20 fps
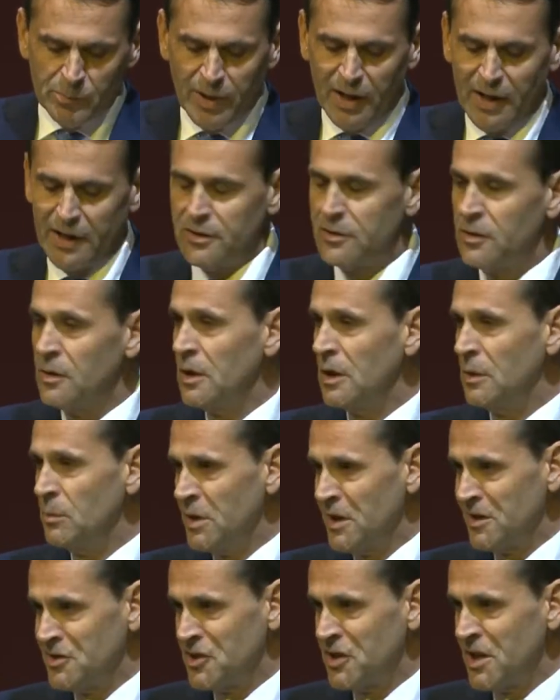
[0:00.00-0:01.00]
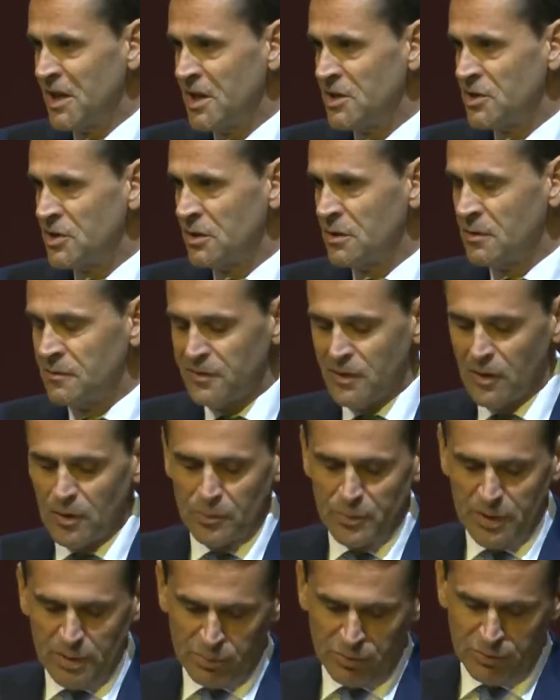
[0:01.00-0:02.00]
by the imagination of our
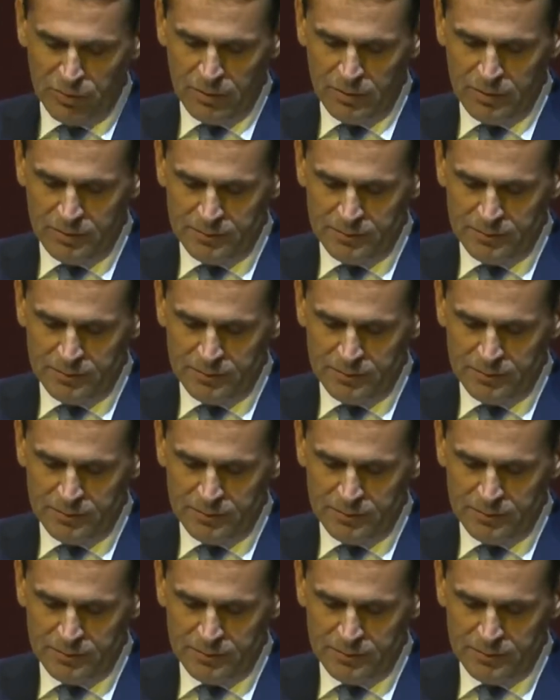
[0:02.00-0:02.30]
people.